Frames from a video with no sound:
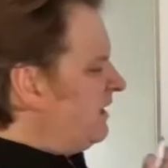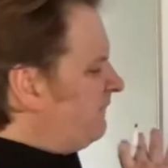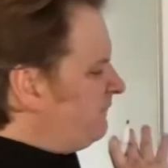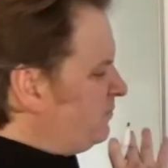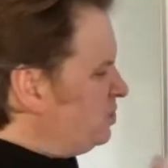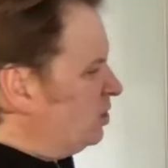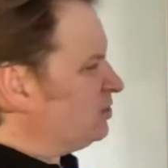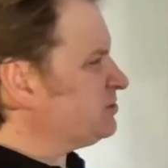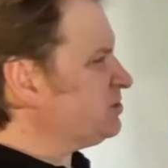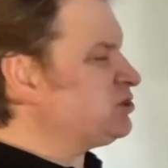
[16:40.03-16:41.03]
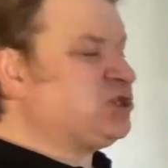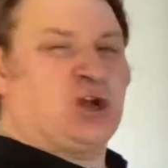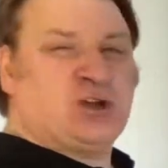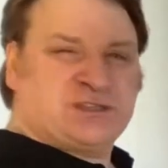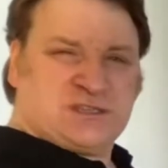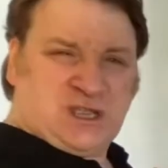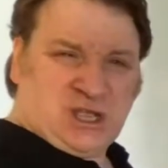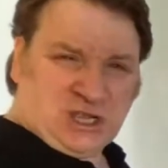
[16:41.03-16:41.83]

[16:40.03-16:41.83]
have not got a